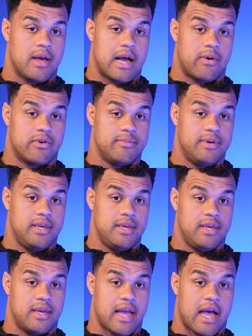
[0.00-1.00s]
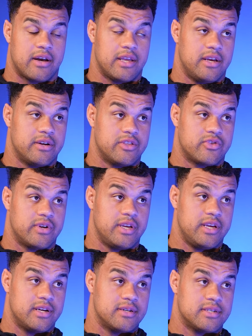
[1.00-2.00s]
wanna be out of here in 3
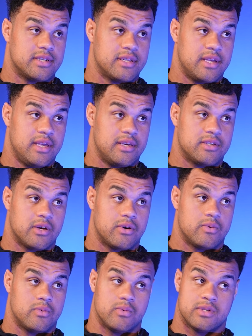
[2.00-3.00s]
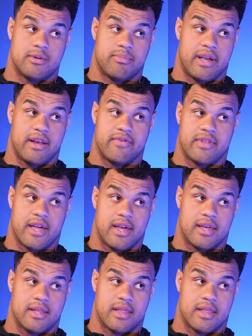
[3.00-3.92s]
years in the league. So what's the plan for that?